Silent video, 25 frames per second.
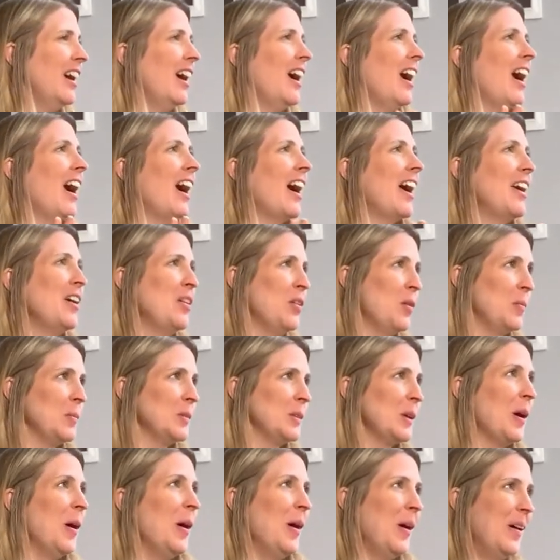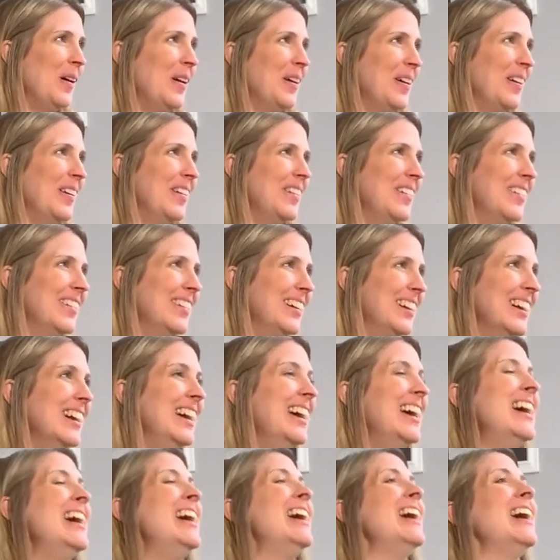I hope so.
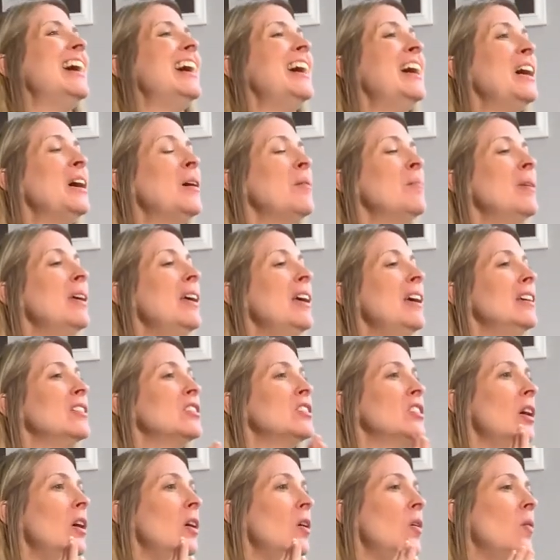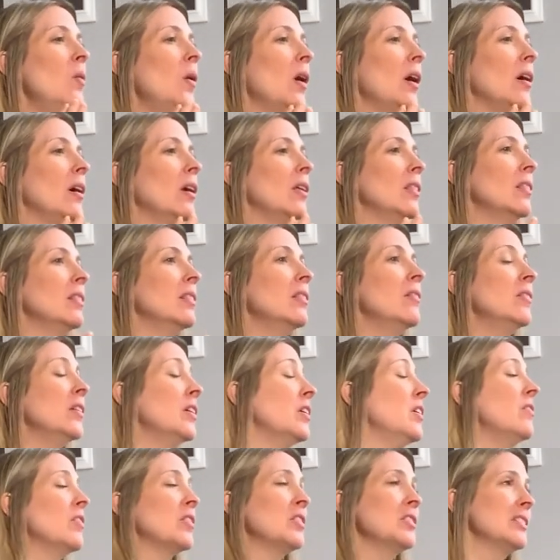um, so the
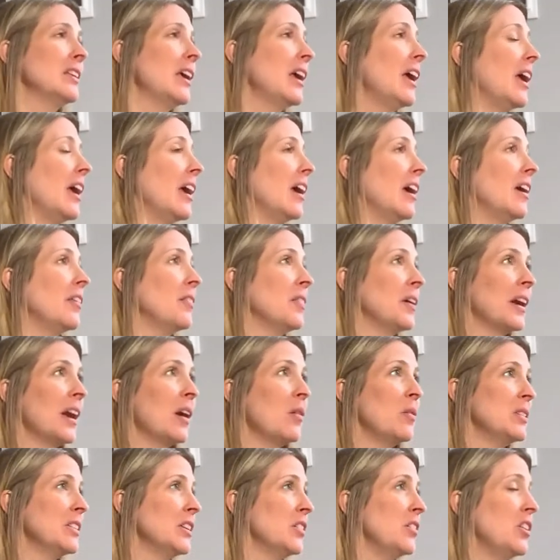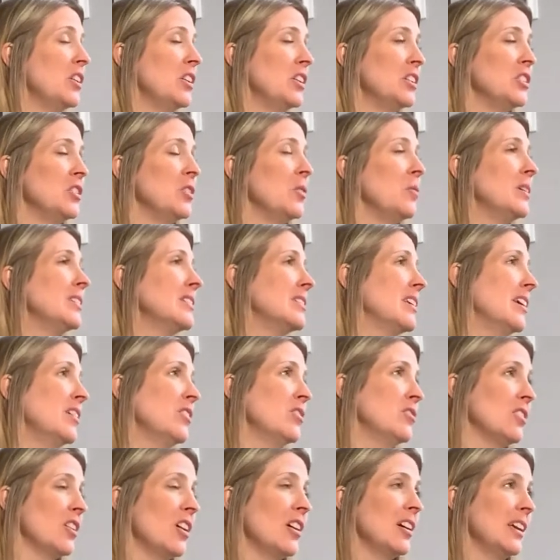very first thing that I would tell you to do is get
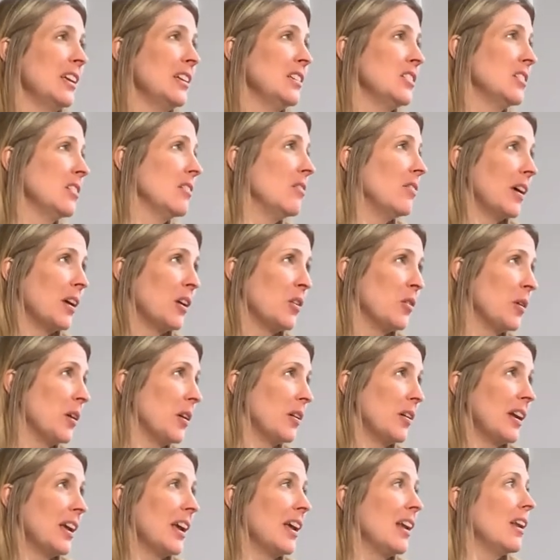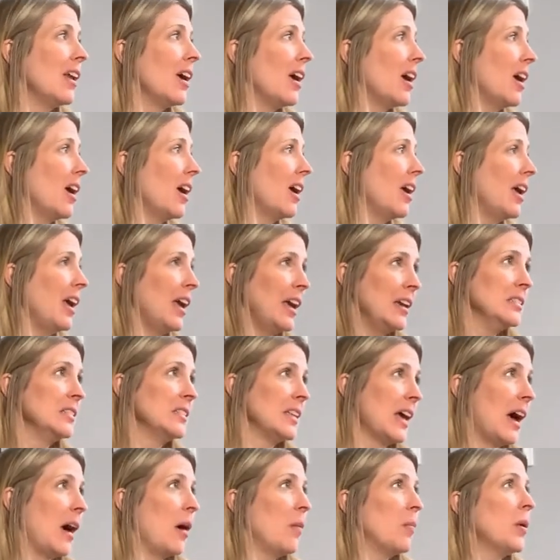your dog into the veterinarian
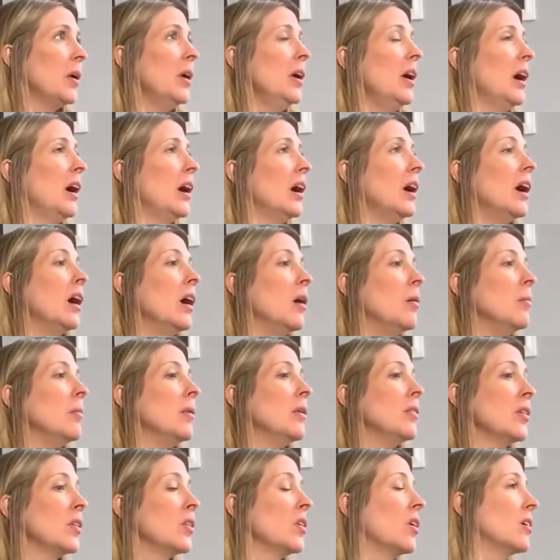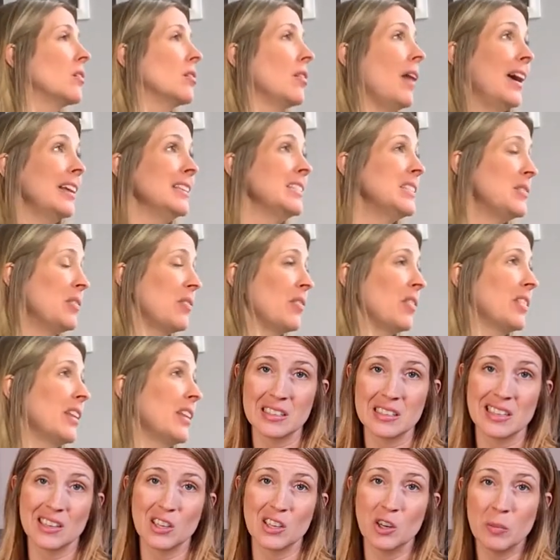ASAP. Um, there are lots of different
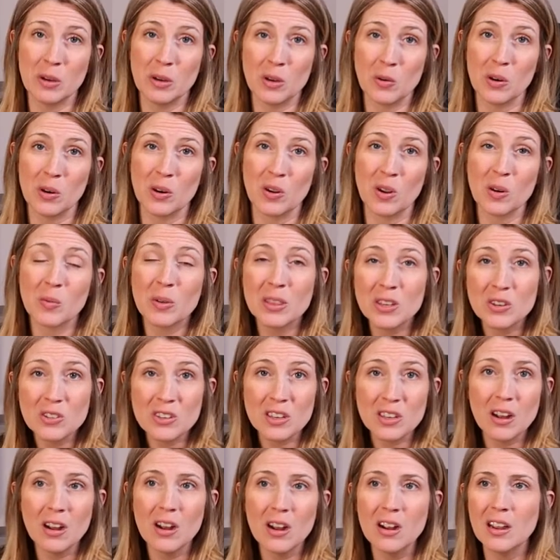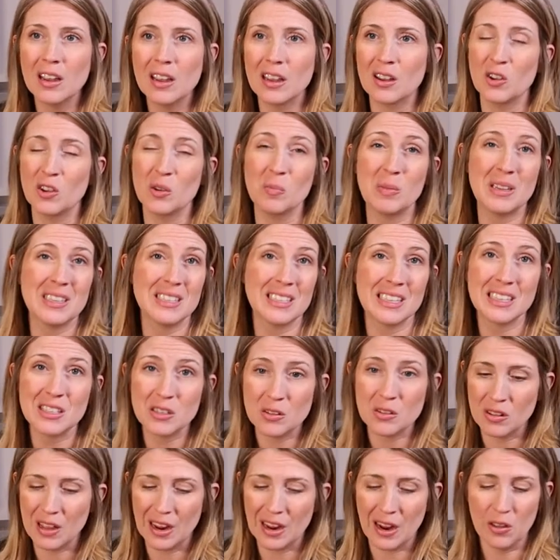that could be going on with your dog. It could be
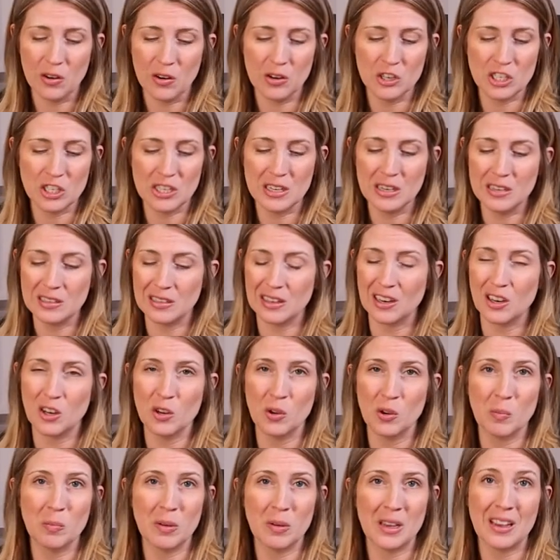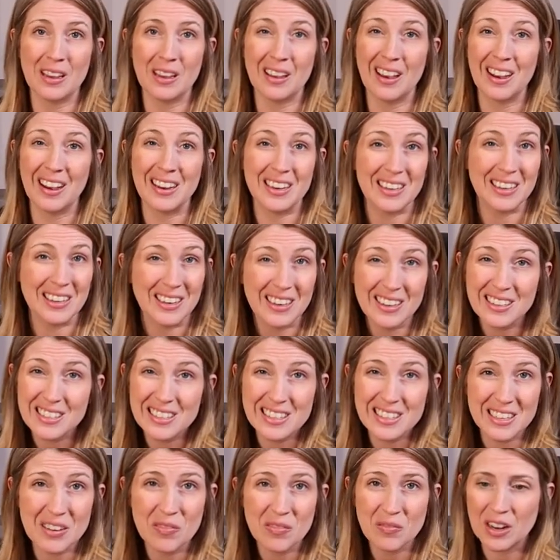seasonal allergies. It could be a
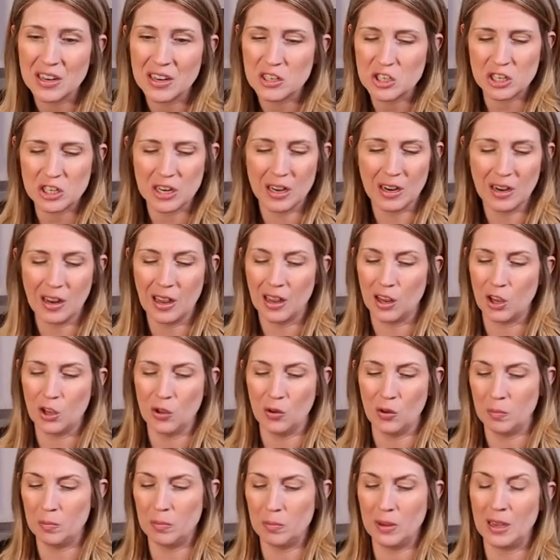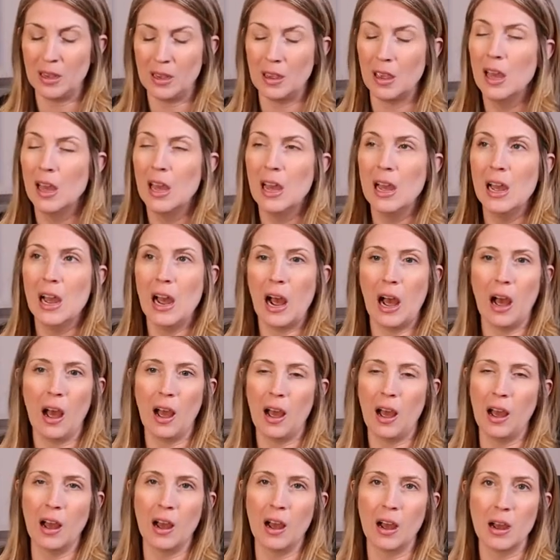yeast infection. It could be
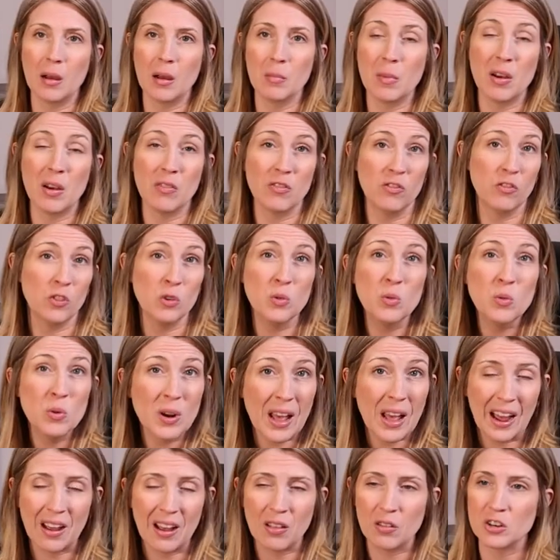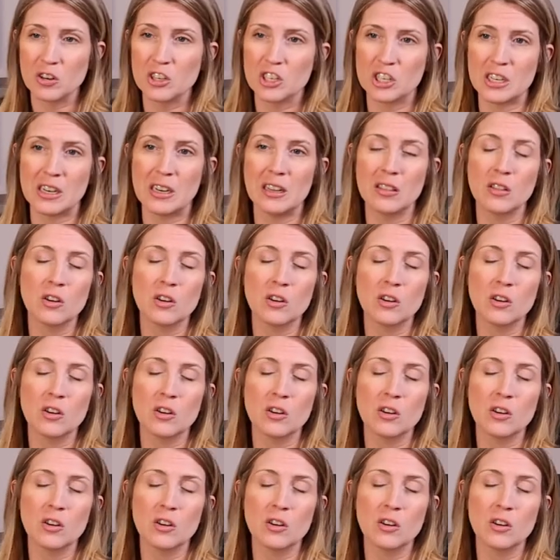Um, a food allergy.